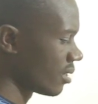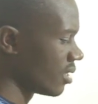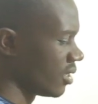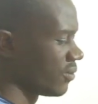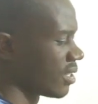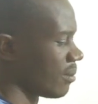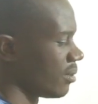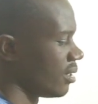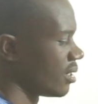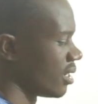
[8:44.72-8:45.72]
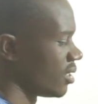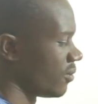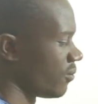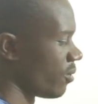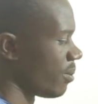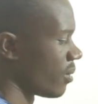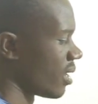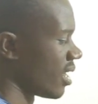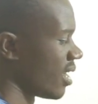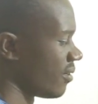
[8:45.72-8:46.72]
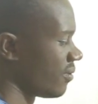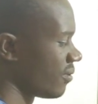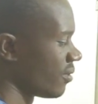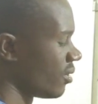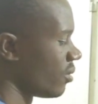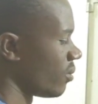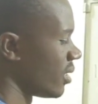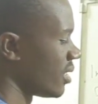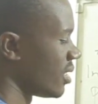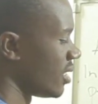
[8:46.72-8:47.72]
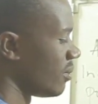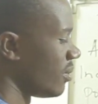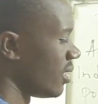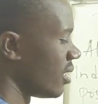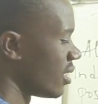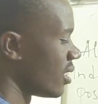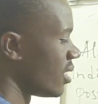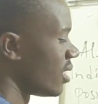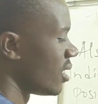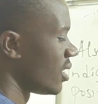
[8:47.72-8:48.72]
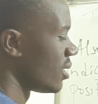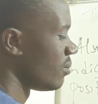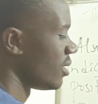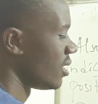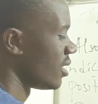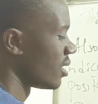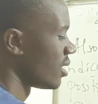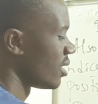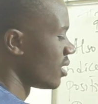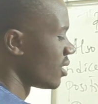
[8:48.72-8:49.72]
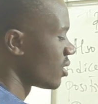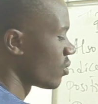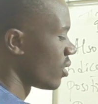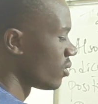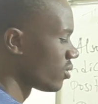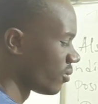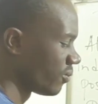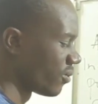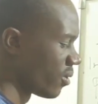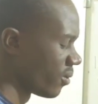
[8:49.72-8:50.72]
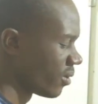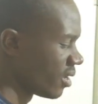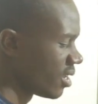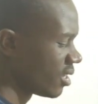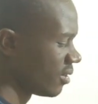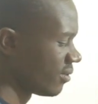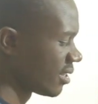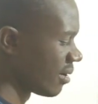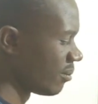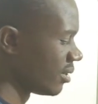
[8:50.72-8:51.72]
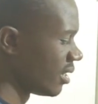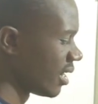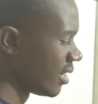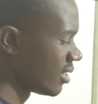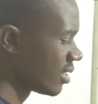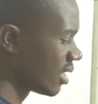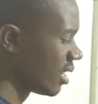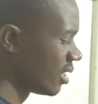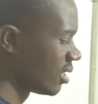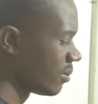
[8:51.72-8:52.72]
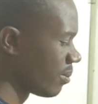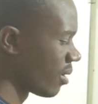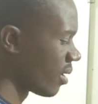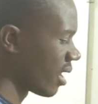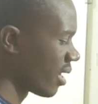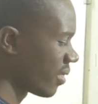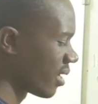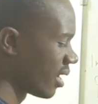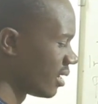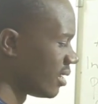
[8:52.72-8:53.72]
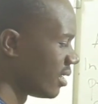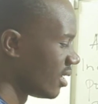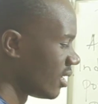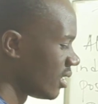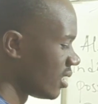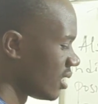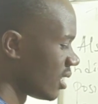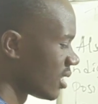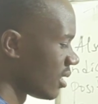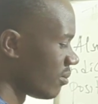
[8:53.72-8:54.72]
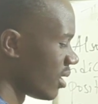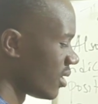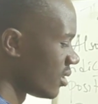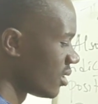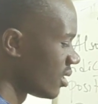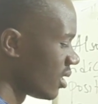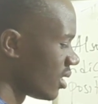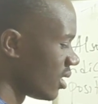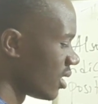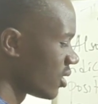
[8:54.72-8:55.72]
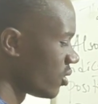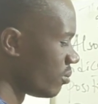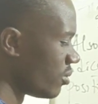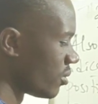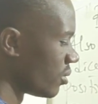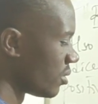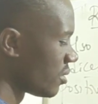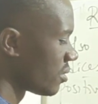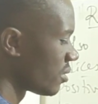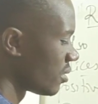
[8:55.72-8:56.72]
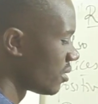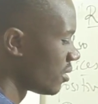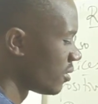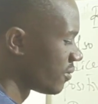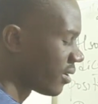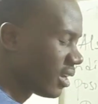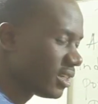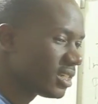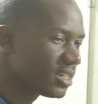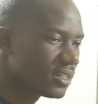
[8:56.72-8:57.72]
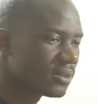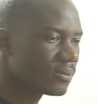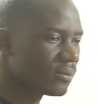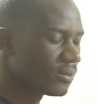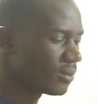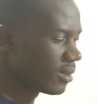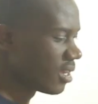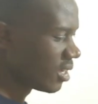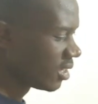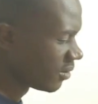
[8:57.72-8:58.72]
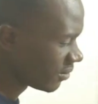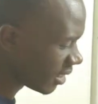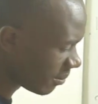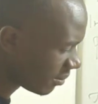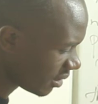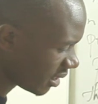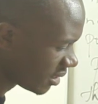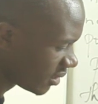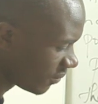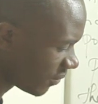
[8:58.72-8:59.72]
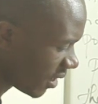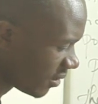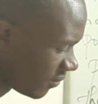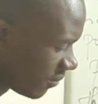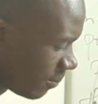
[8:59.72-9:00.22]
if somebody turns 4 power half, what is he meaning? He's meaning square root of 4. If somebody writes 8 power a third, is the same as the cube root of 8. If somebody writes 5